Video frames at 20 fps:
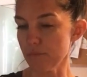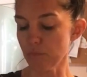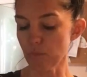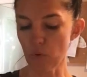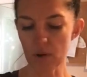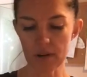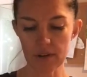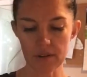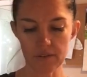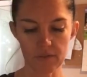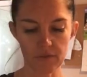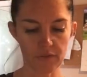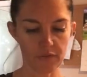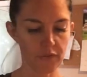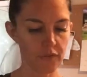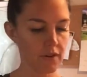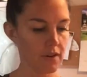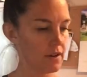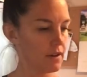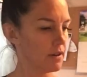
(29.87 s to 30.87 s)
One of
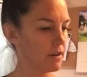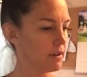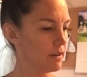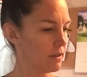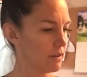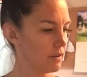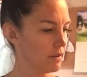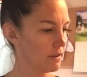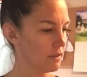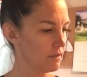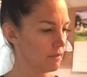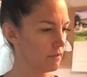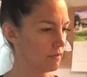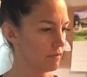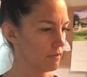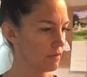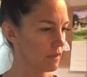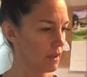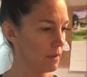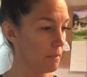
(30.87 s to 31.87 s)

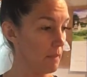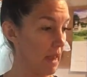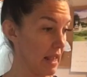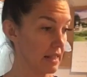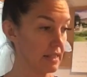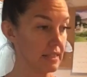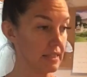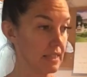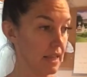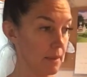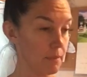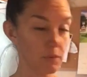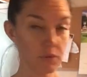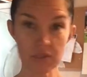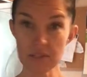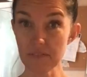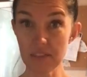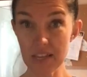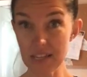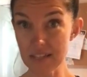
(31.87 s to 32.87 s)
the main
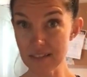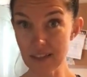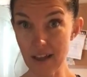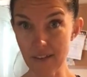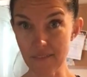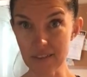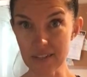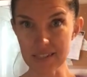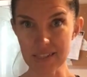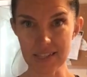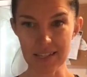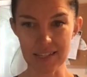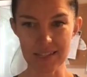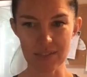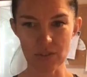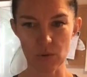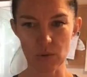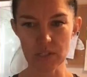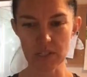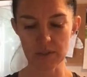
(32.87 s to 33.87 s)
staples of this obviously is
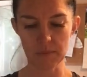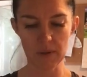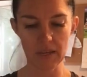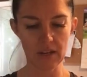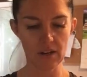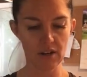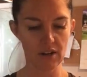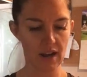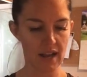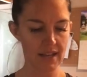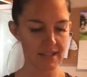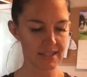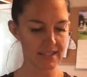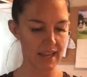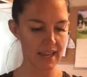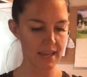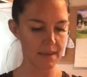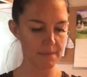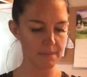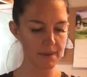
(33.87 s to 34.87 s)
going to be your
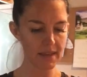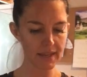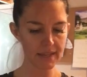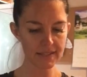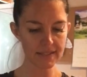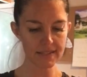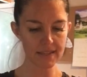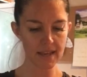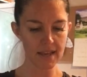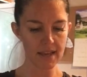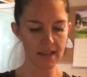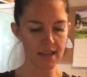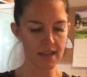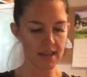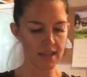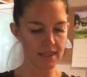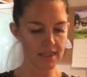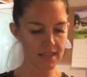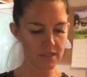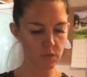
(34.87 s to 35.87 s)
acai mix.
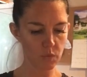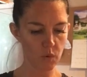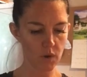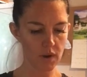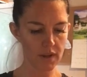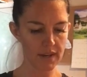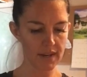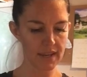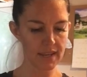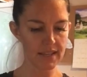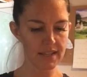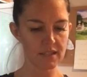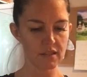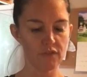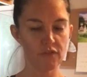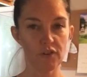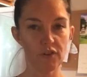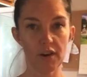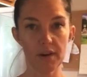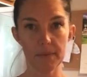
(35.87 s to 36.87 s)
This one is
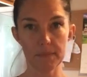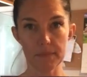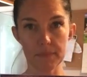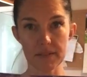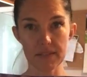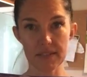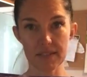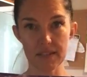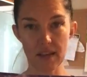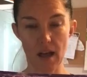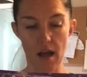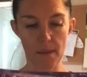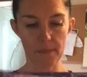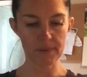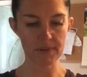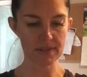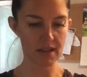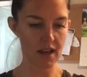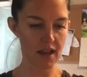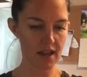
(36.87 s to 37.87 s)
from
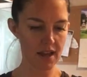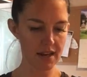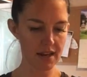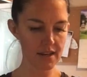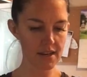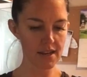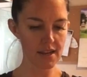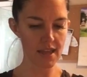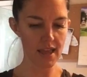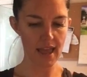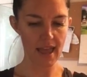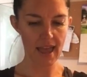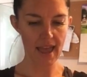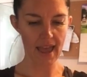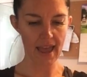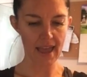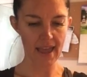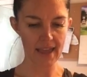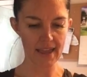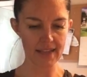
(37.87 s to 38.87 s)
Sambazan,
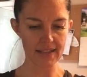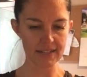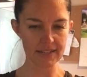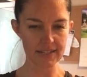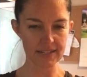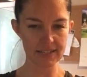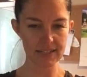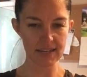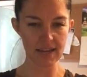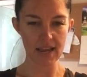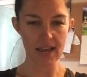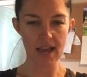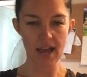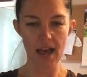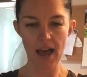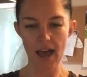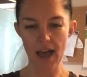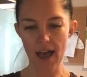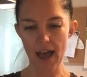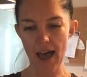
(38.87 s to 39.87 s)
and
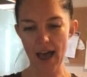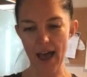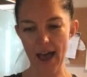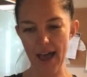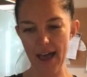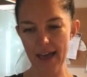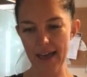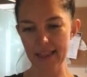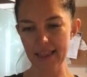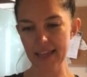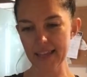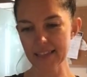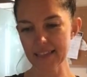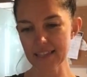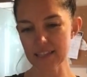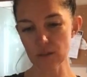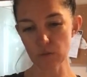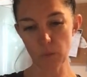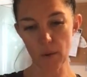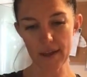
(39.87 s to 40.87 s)
I like
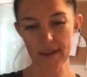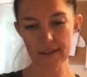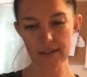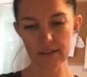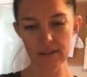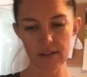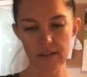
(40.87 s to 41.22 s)
this one.